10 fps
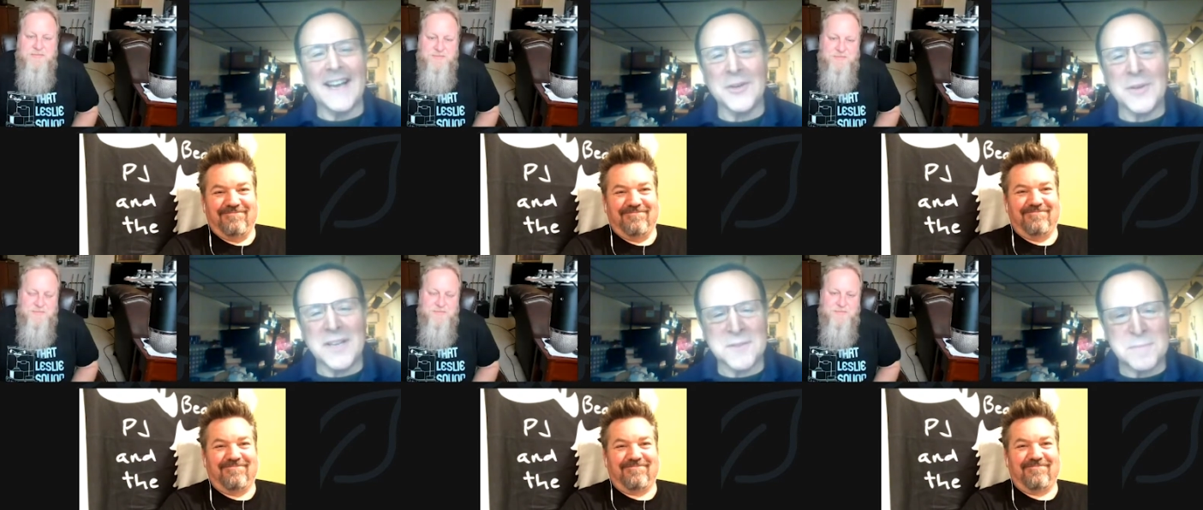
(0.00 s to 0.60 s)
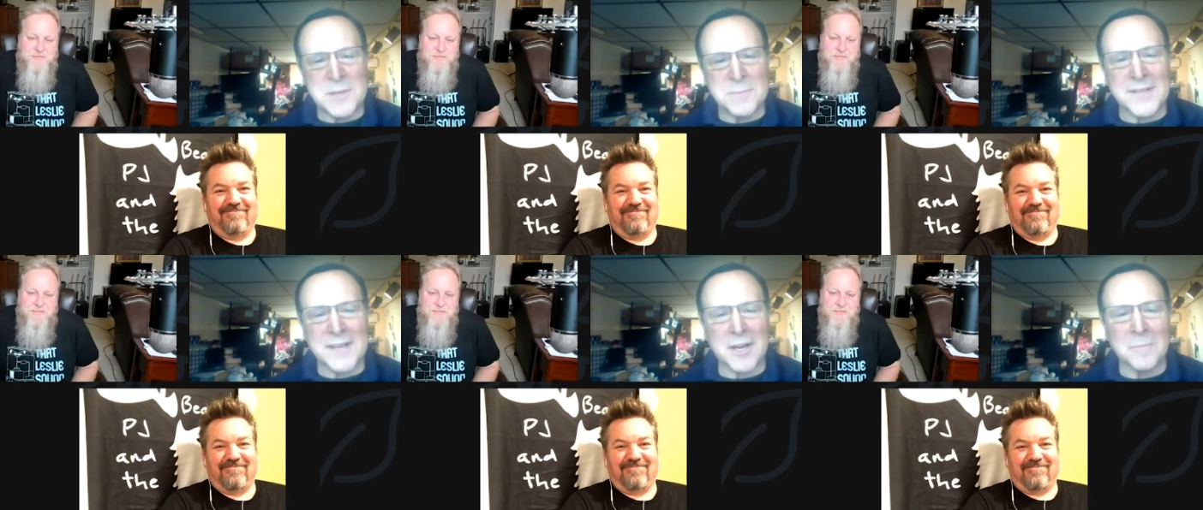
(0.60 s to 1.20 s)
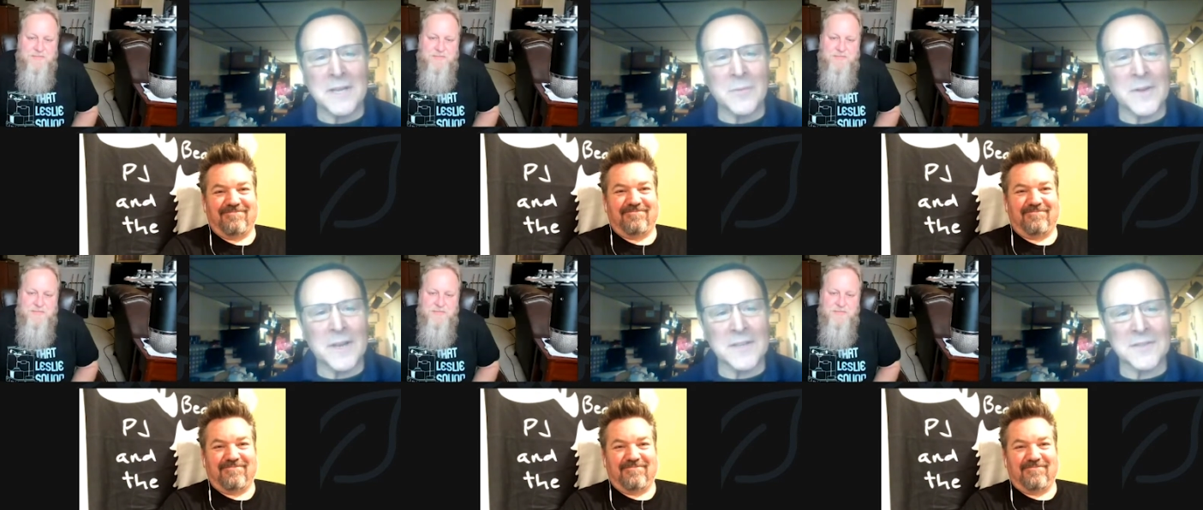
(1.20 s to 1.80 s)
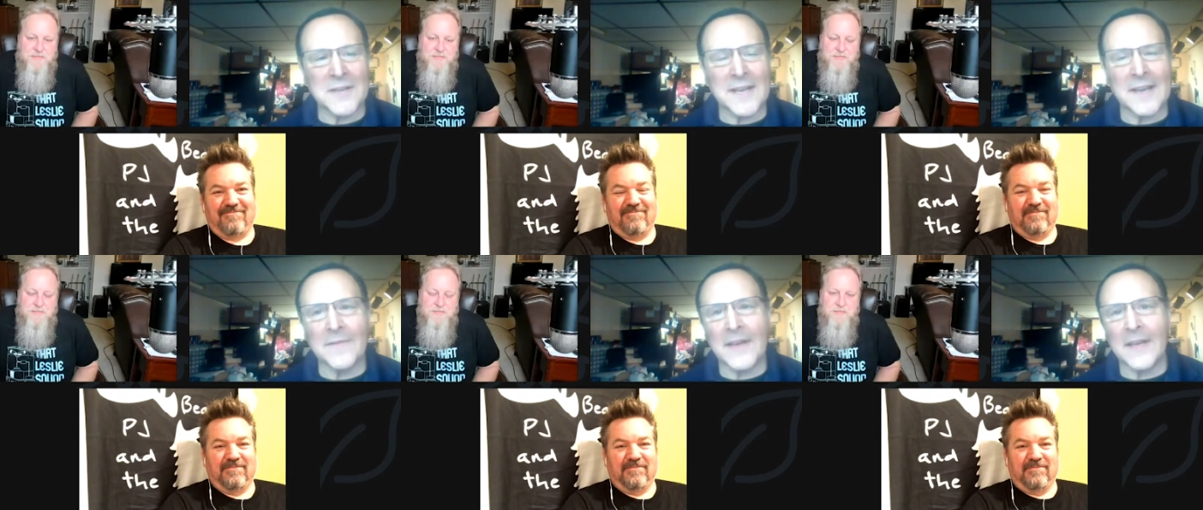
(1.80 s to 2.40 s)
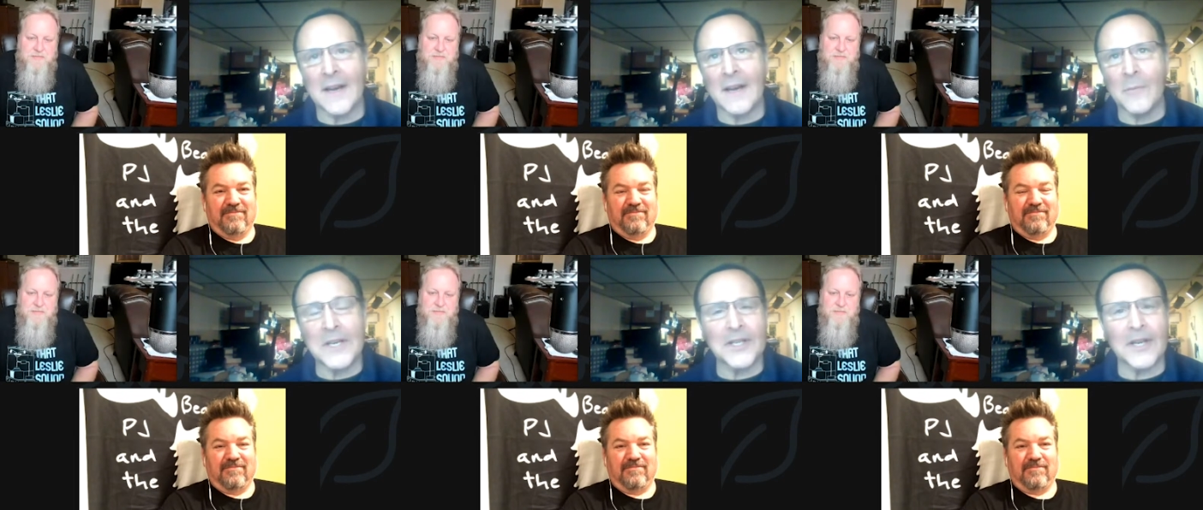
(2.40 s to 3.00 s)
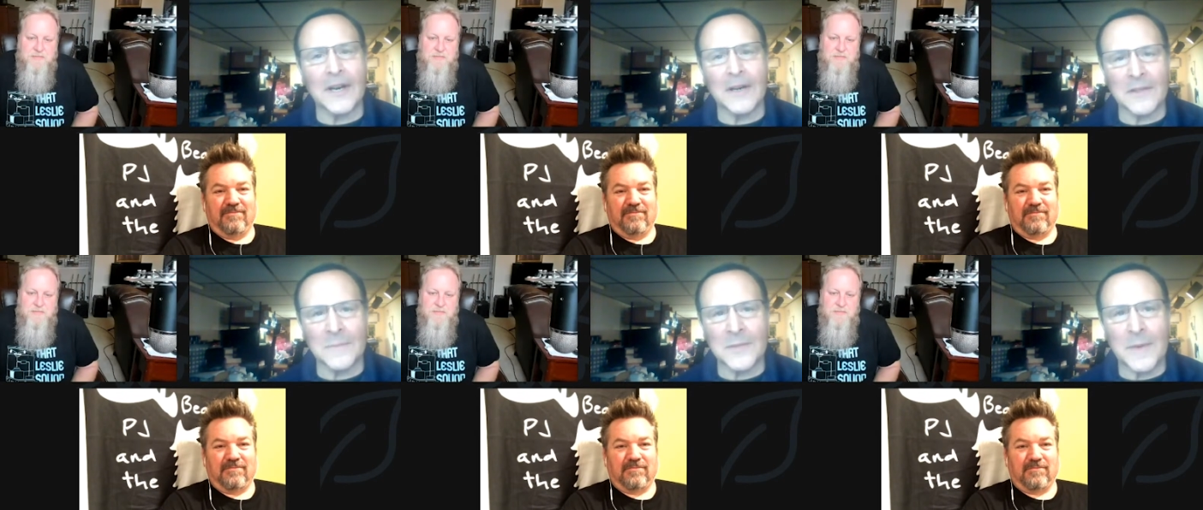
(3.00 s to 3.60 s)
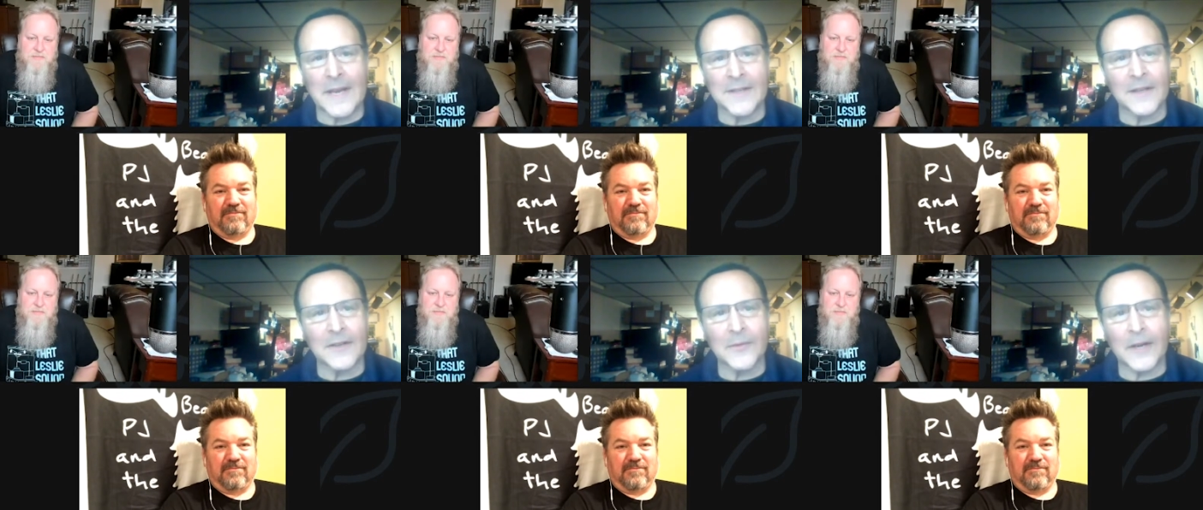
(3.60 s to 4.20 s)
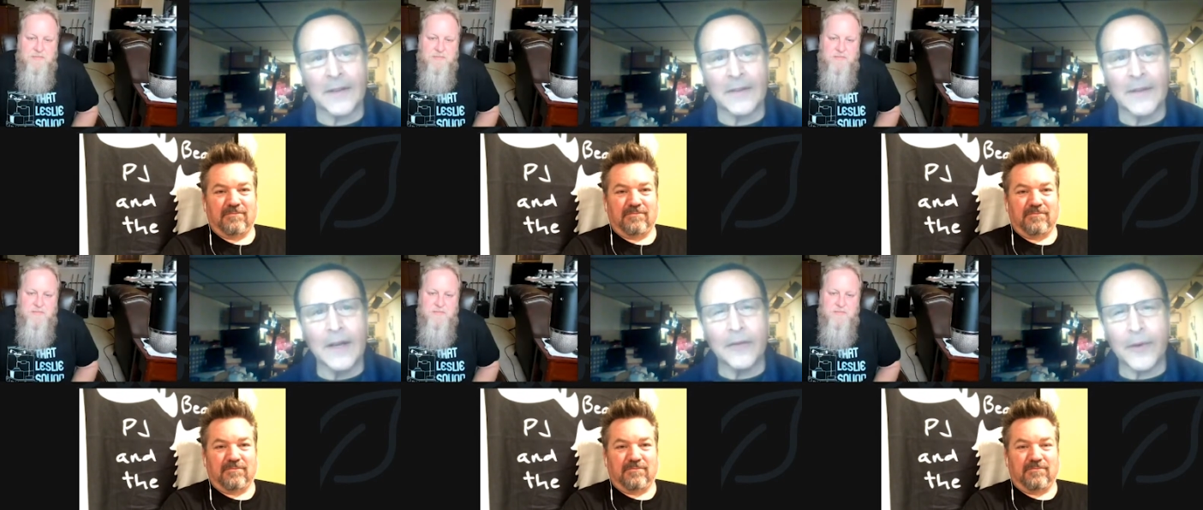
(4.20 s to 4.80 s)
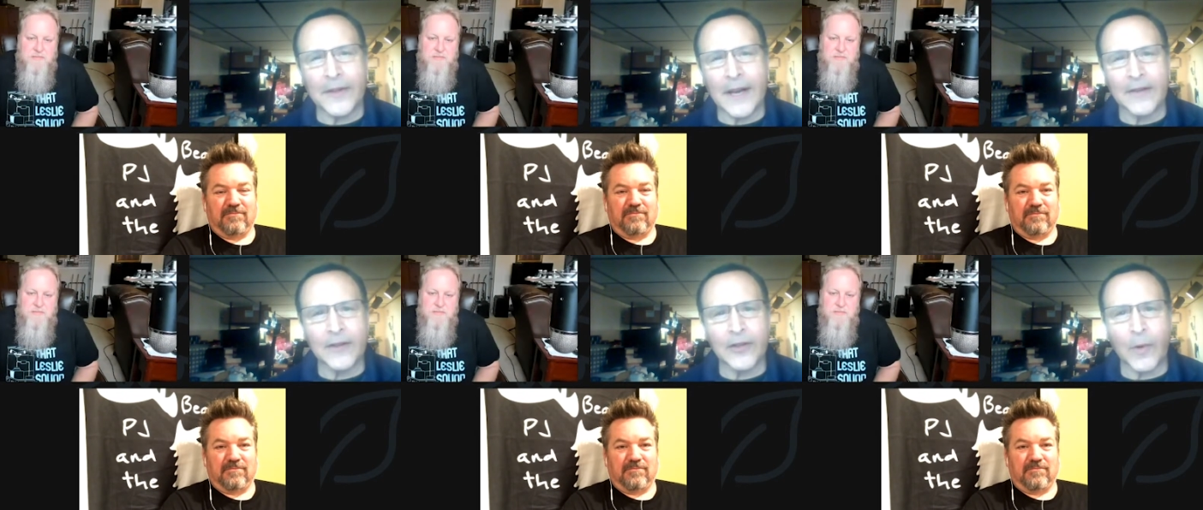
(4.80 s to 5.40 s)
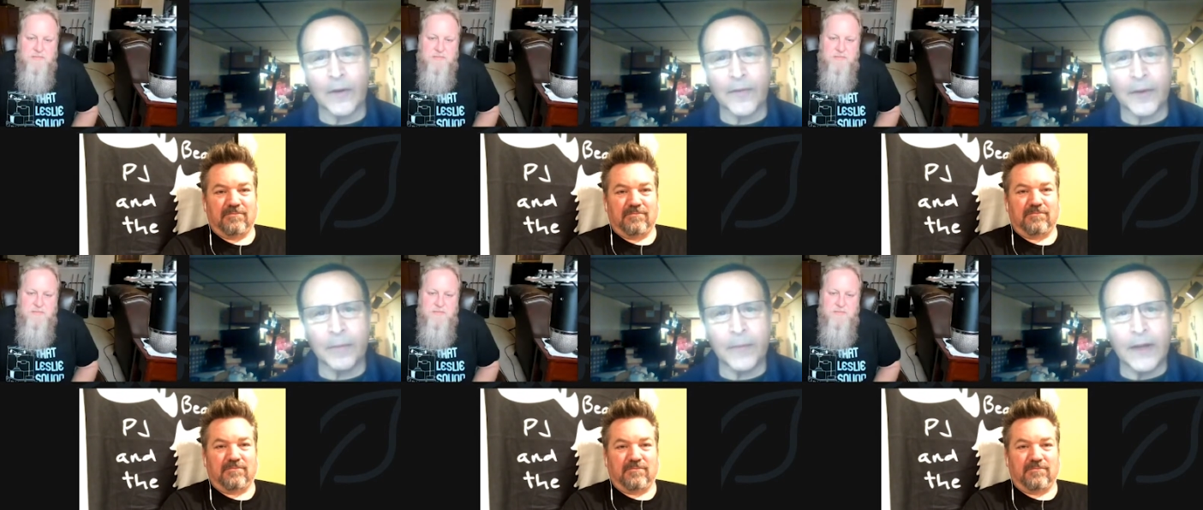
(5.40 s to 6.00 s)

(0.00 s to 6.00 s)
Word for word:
Speaker 1: I do have some people that help me. We also have a, uh, we share some space in a twenty-three thousand square foot